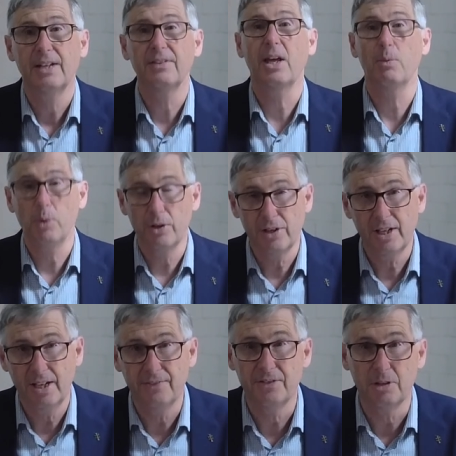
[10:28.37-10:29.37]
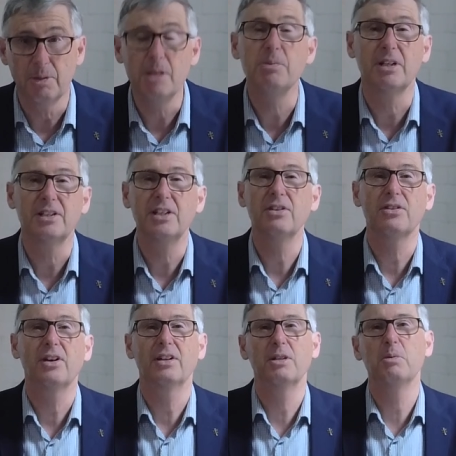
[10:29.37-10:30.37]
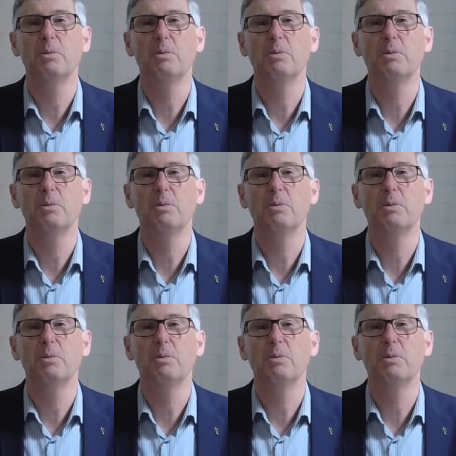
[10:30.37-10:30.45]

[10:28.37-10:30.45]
They were a gift to me, but I didn't throw them